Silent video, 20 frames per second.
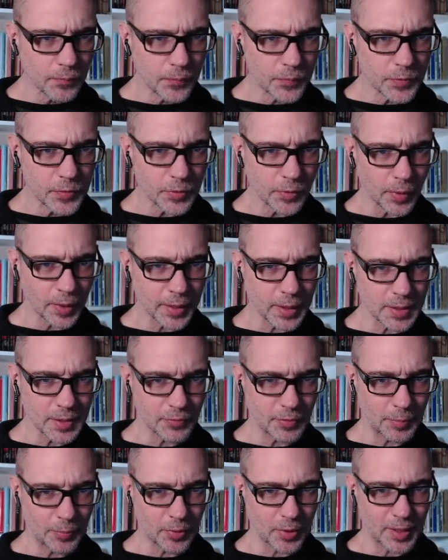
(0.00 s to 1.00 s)
So I get, if
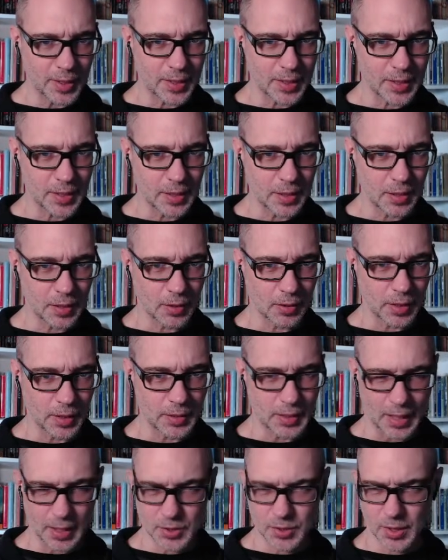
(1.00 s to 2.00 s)
I put it here,
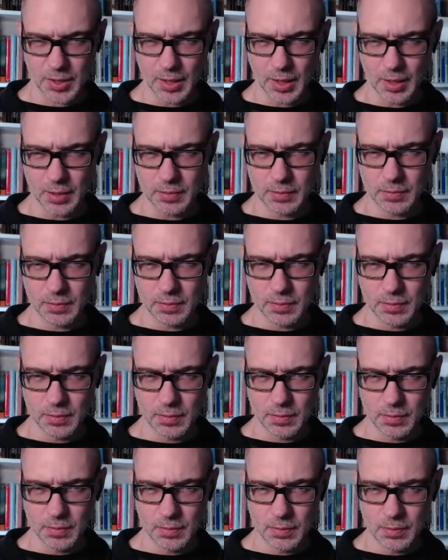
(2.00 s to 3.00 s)
I'd actually get
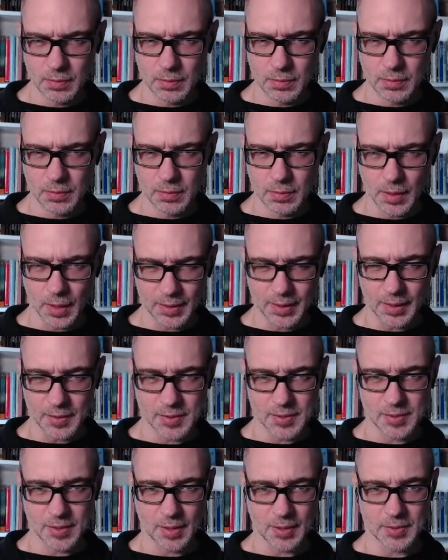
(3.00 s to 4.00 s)

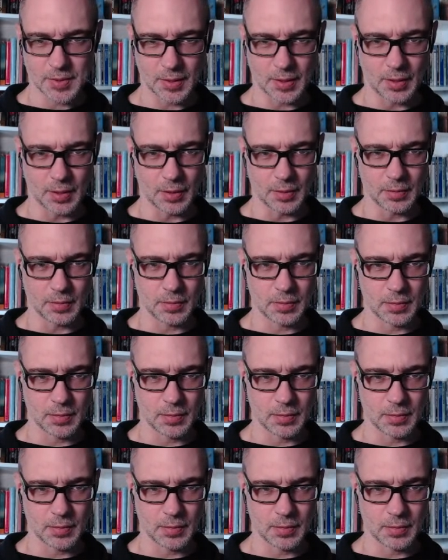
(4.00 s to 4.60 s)
6 again.